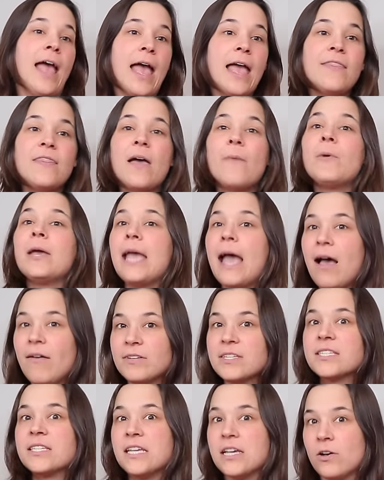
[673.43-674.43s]
and then we have
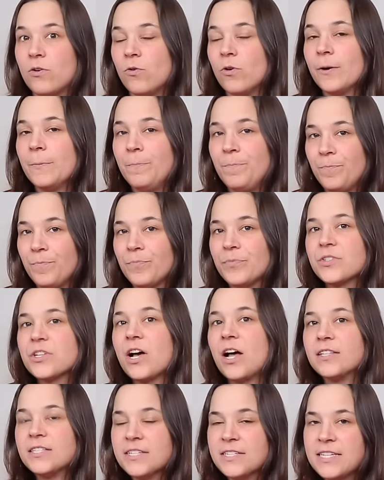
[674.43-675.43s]
a C chord. It's
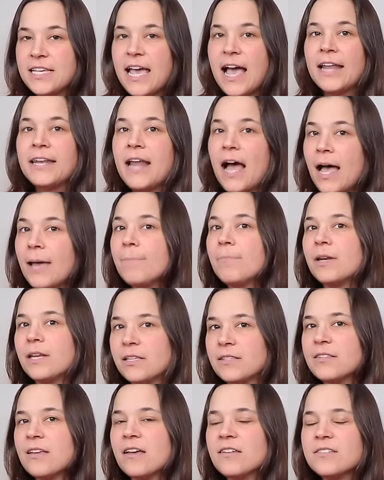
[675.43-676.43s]
called the C-add-9, but
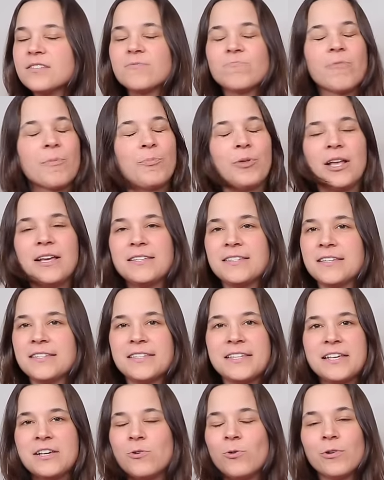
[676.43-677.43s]
it does replace a
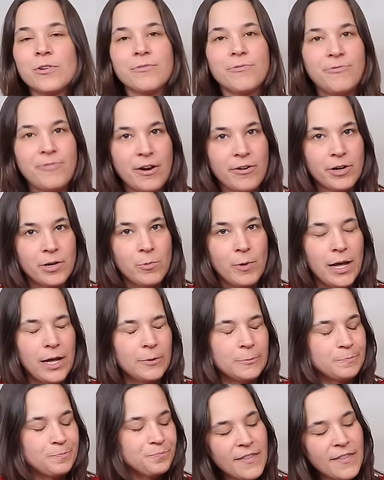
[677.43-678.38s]
C chord very well.